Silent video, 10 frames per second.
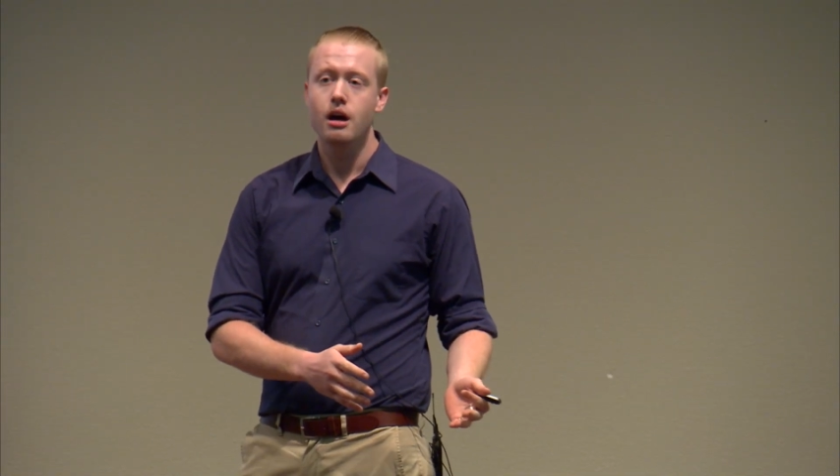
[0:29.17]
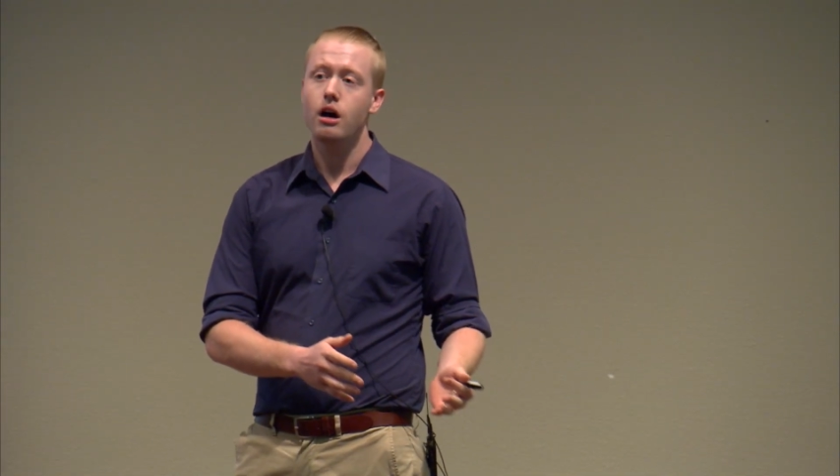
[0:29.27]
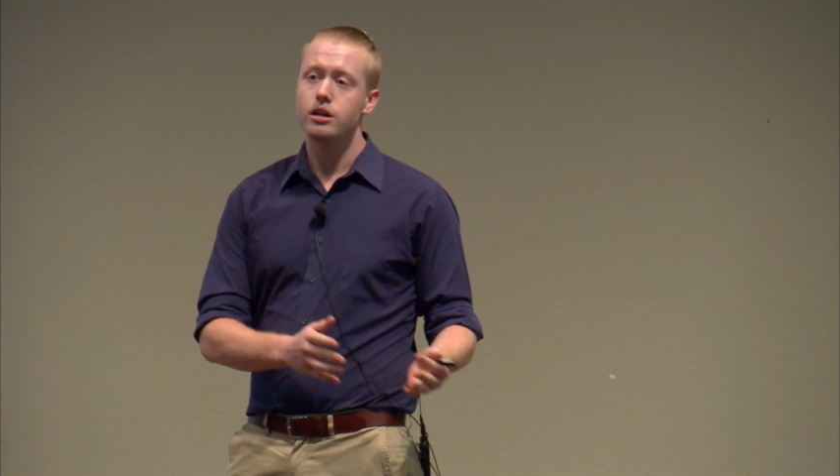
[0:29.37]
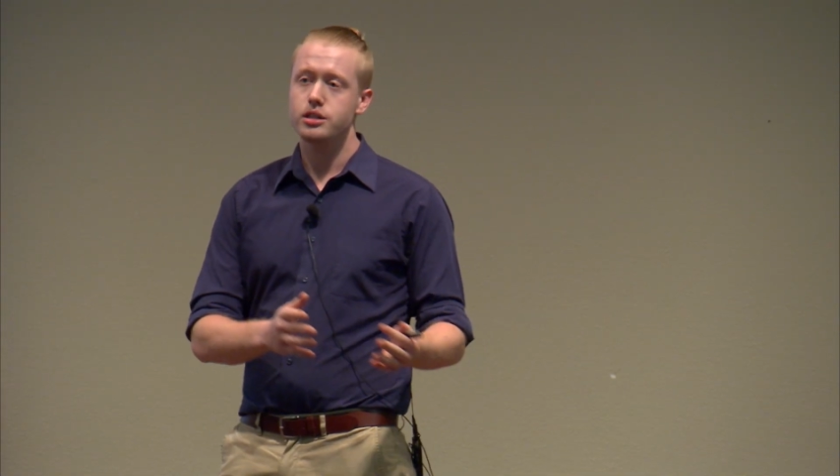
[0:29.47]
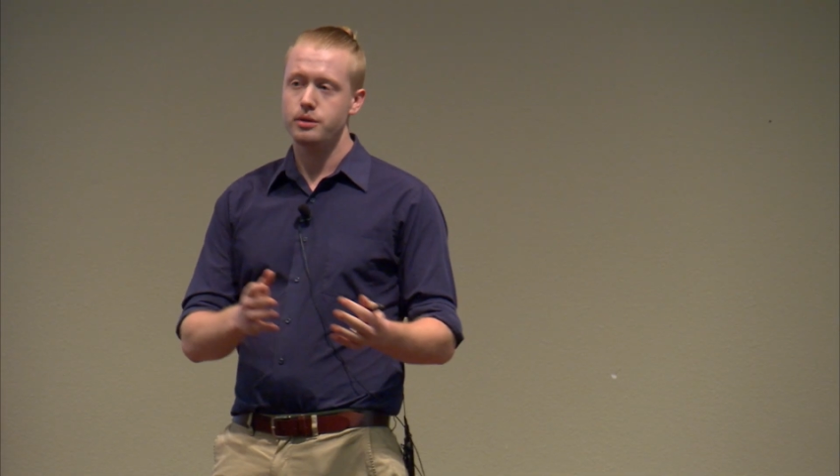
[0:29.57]

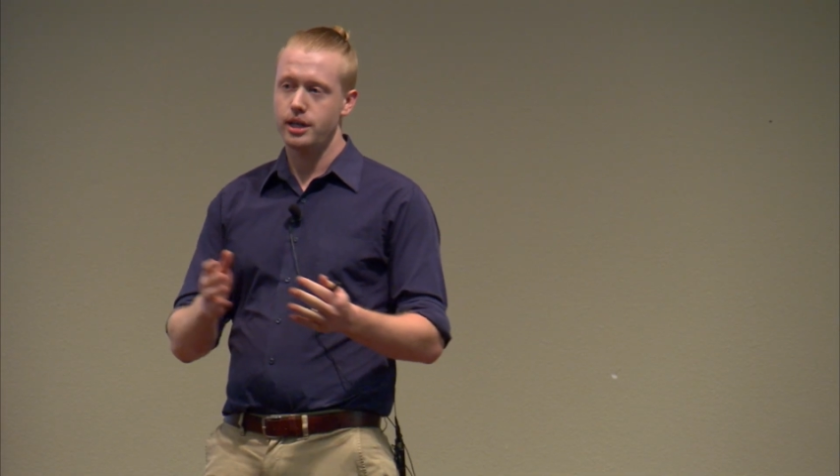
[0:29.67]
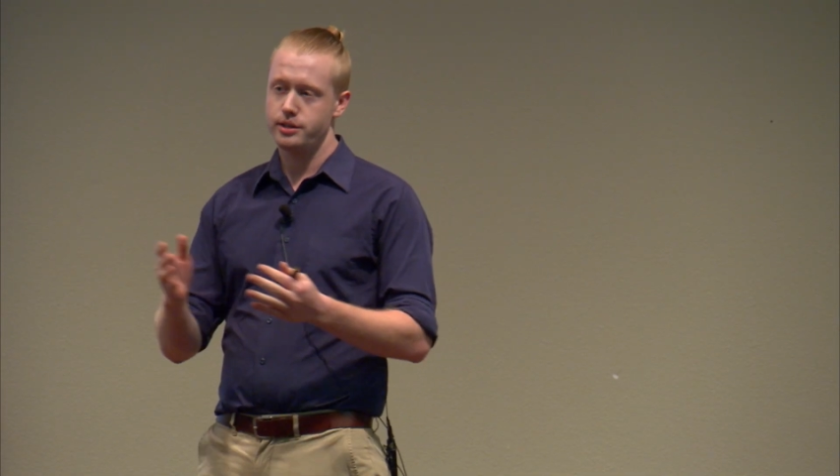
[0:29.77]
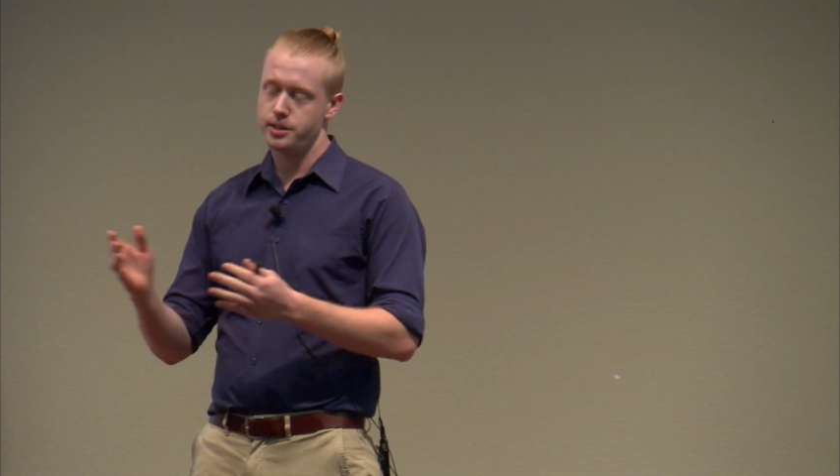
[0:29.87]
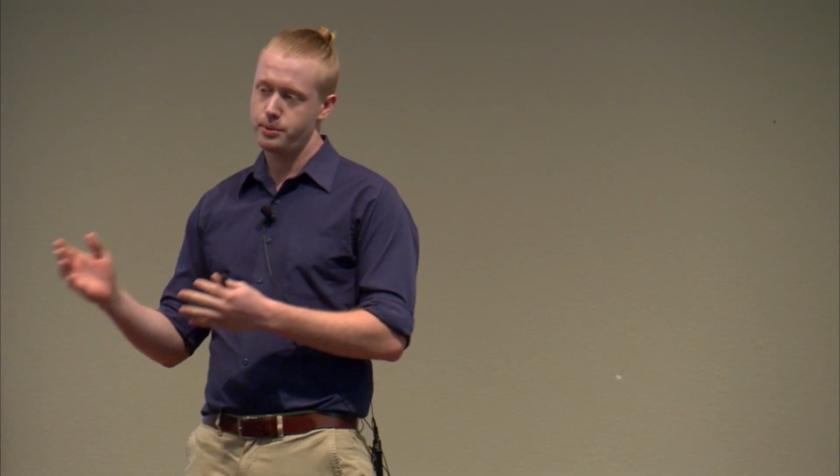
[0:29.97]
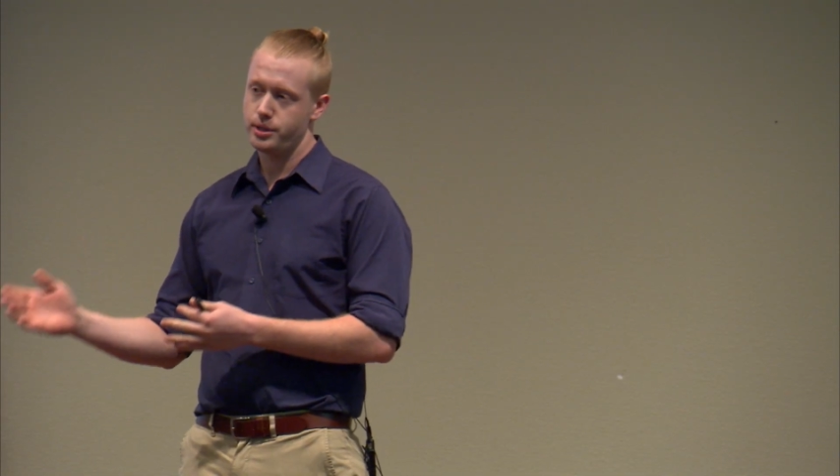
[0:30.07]
also allows
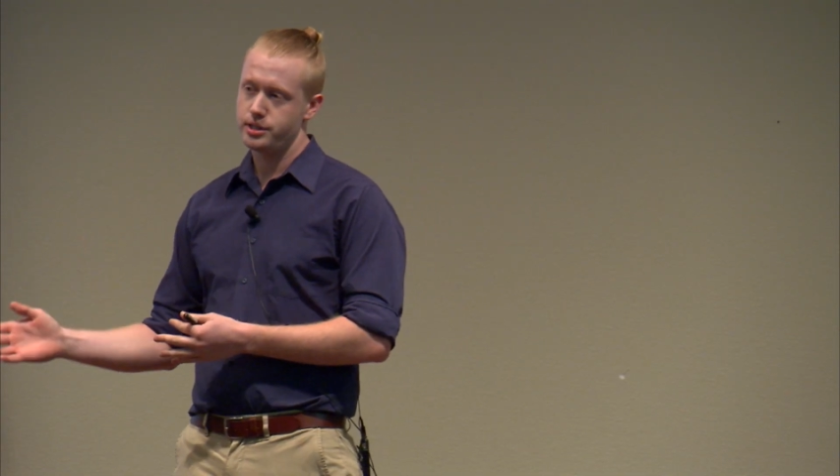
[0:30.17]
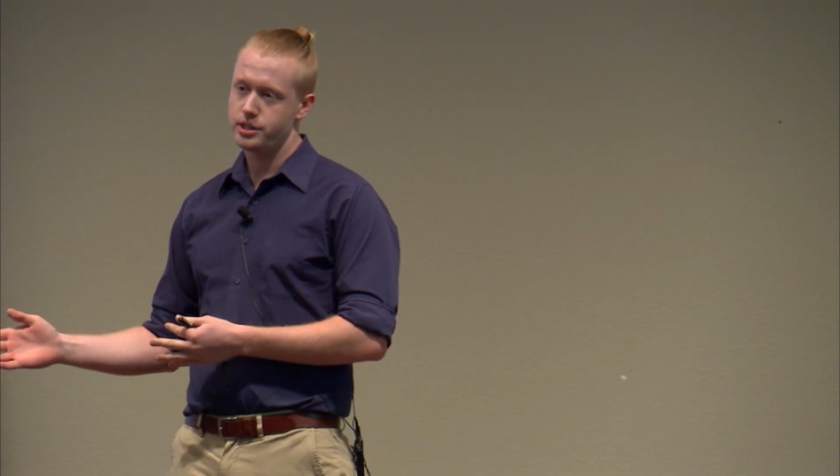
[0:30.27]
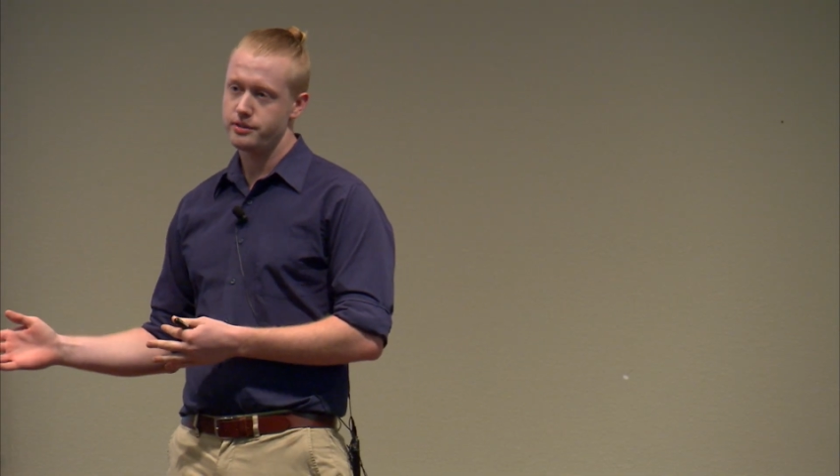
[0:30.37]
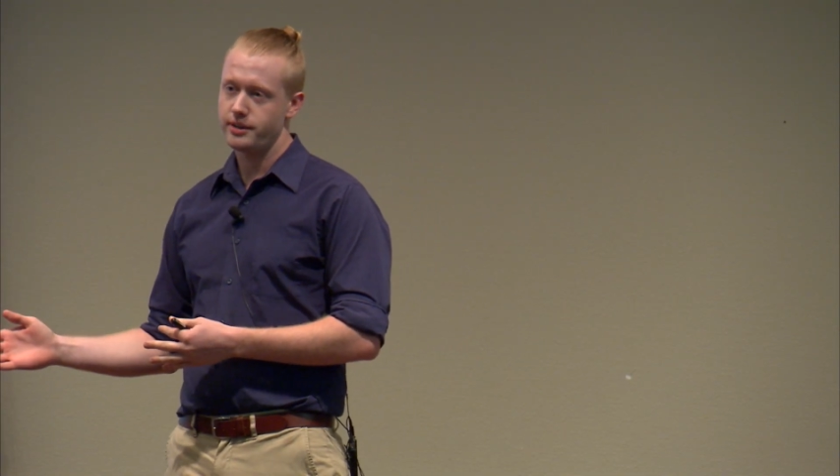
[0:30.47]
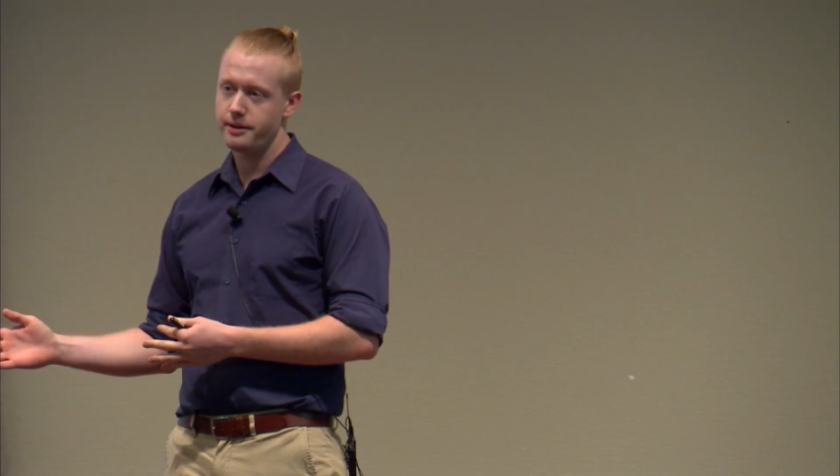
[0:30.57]
the person to
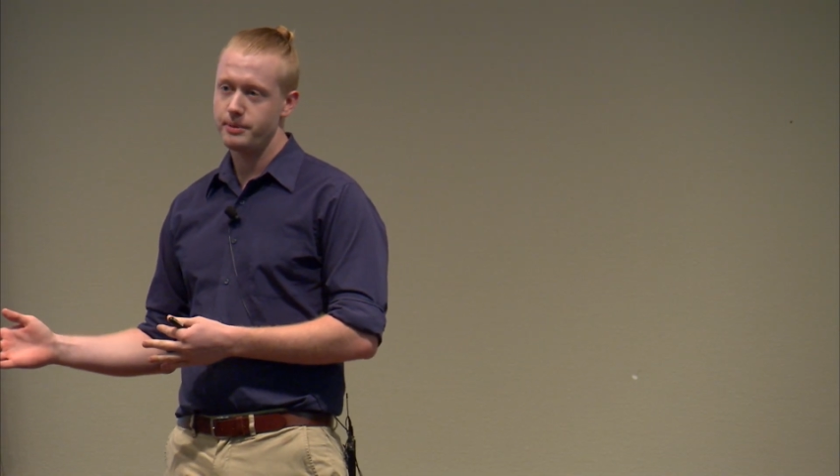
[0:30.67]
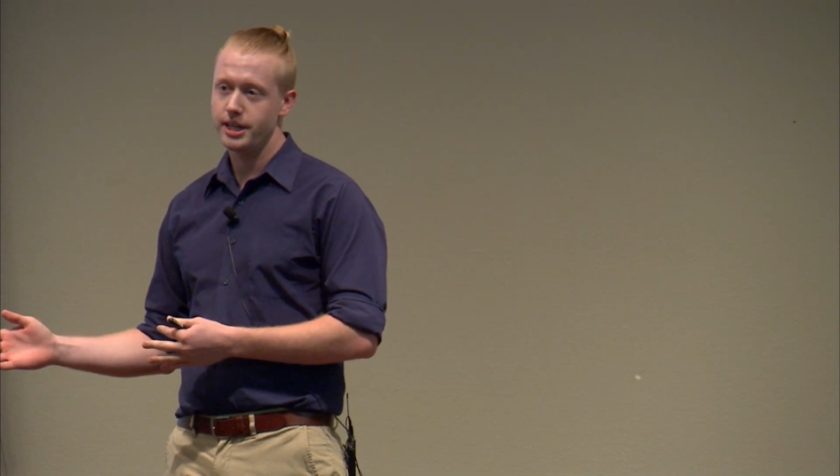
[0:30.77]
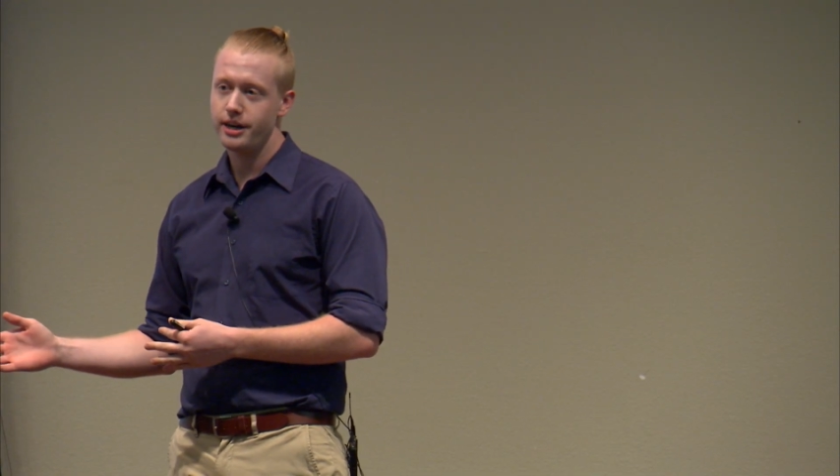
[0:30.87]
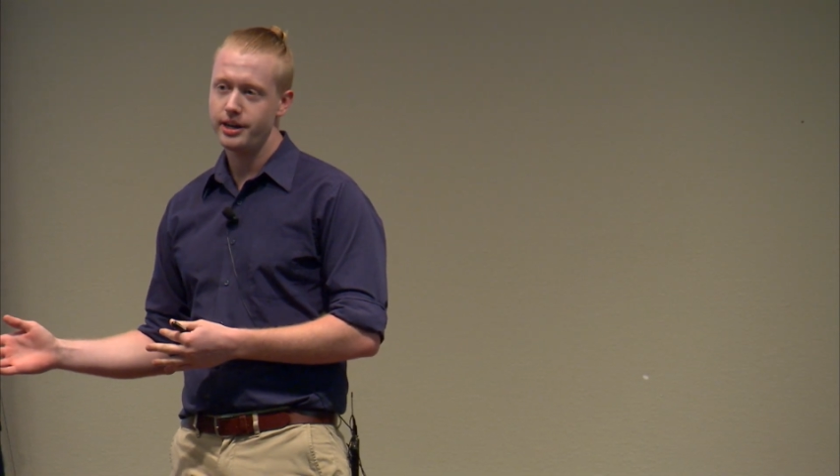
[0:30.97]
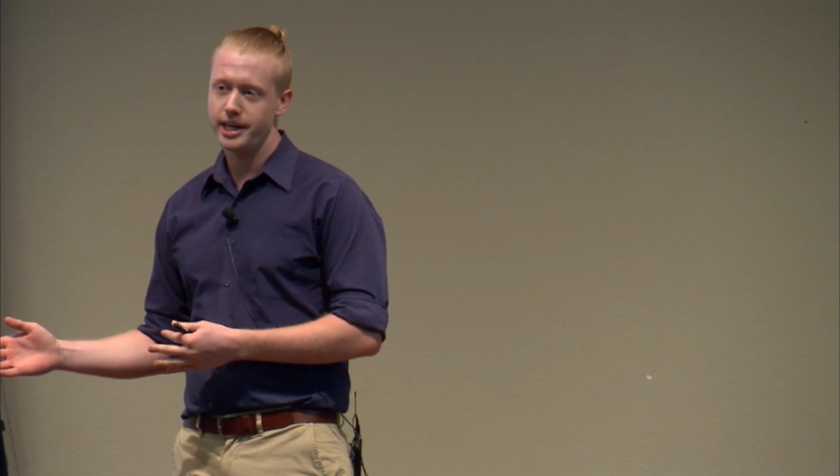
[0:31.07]
survive
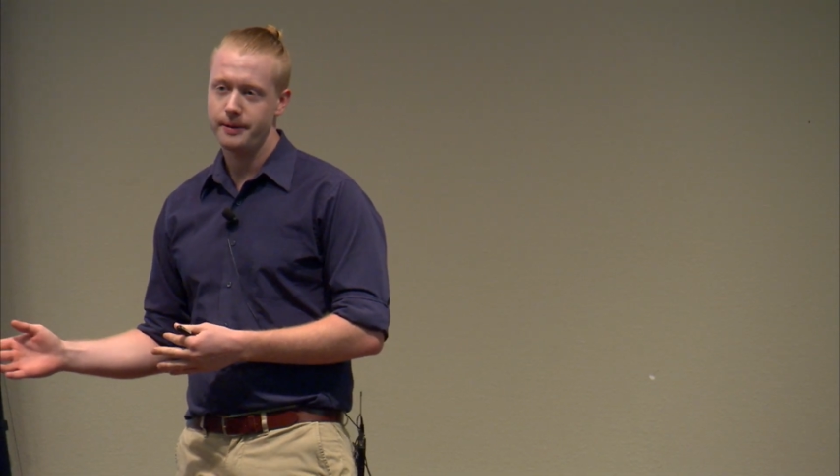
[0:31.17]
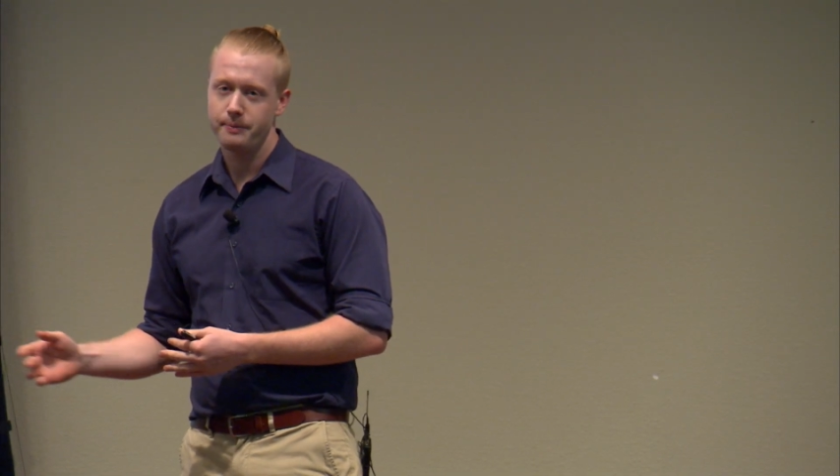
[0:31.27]
malaria.